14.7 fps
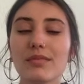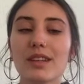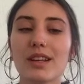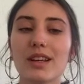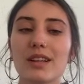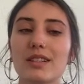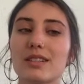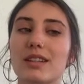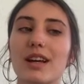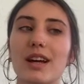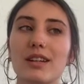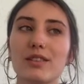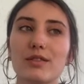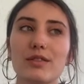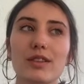It's
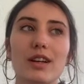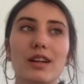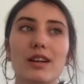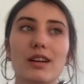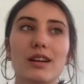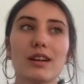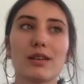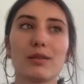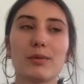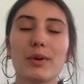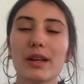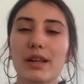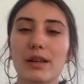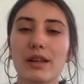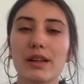kind of like a
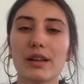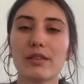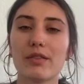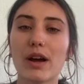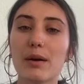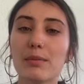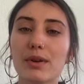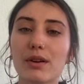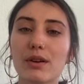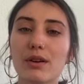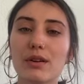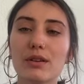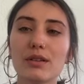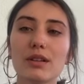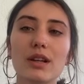wiki rabbit
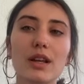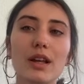hole